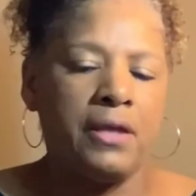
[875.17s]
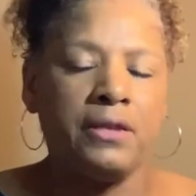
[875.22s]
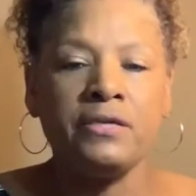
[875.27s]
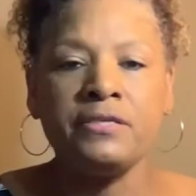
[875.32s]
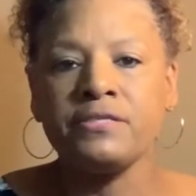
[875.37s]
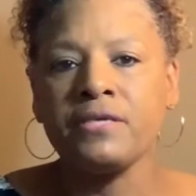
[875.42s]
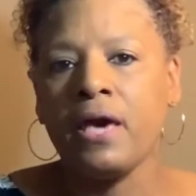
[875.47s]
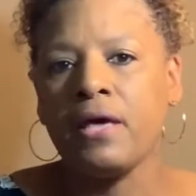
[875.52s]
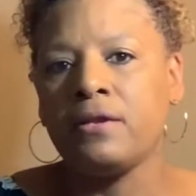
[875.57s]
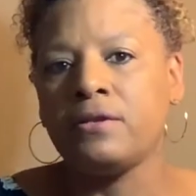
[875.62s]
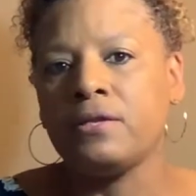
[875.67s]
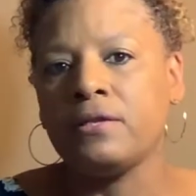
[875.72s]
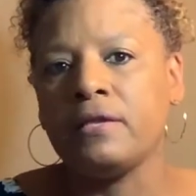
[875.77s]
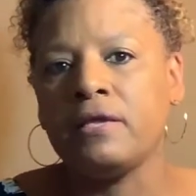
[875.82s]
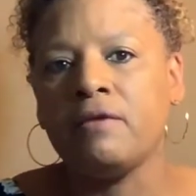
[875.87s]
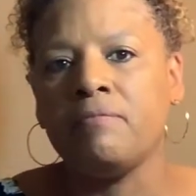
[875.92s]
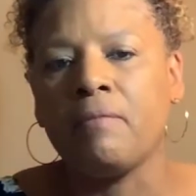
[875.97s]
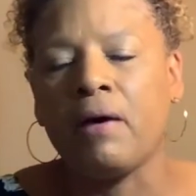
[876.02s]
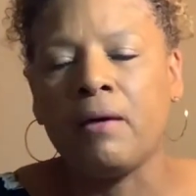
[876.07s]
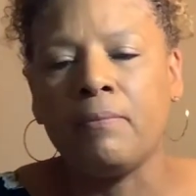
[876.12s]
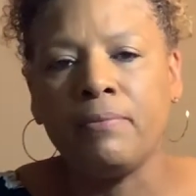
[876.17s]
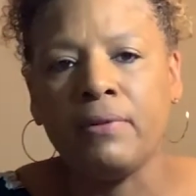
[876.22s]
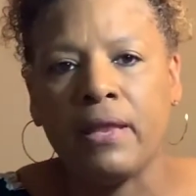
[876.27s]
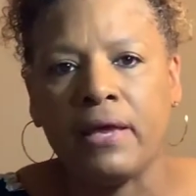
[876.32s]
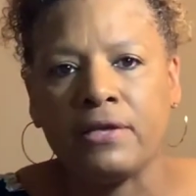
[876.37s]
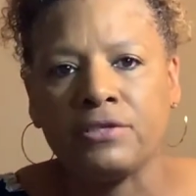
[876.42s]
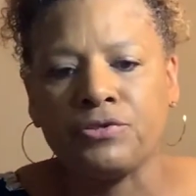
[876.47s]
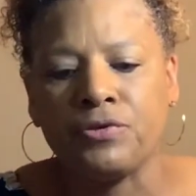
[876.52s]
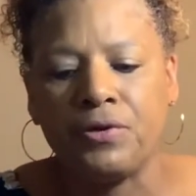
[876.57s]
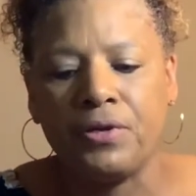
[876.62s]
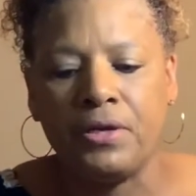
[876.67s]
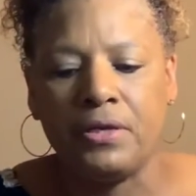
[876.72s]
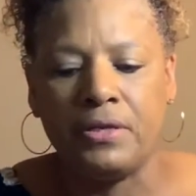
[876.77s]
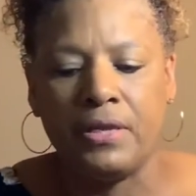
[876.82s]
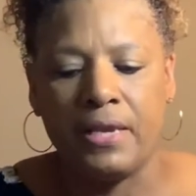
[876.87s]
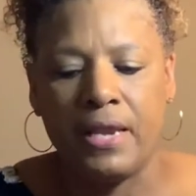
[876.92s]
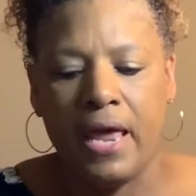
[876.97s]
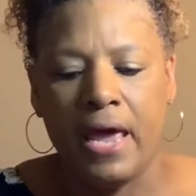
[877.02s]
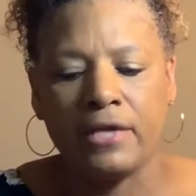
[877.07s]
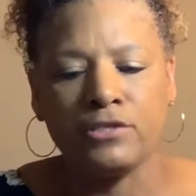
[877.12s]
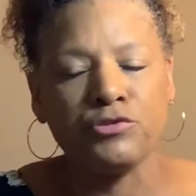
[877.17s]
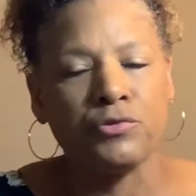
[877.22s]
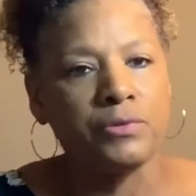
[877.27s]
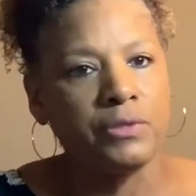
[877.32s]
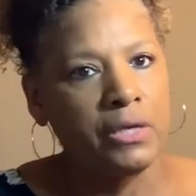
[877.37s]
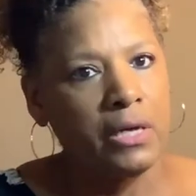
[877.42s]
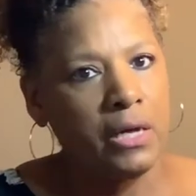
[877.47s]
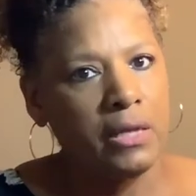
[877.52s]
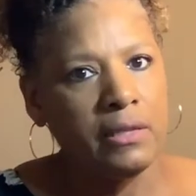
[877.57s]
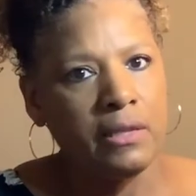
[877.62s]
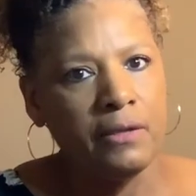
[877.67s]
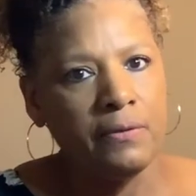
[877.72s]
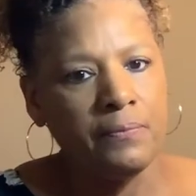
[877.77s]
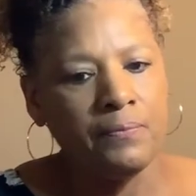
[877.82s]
decided to leave my planter in the natural color.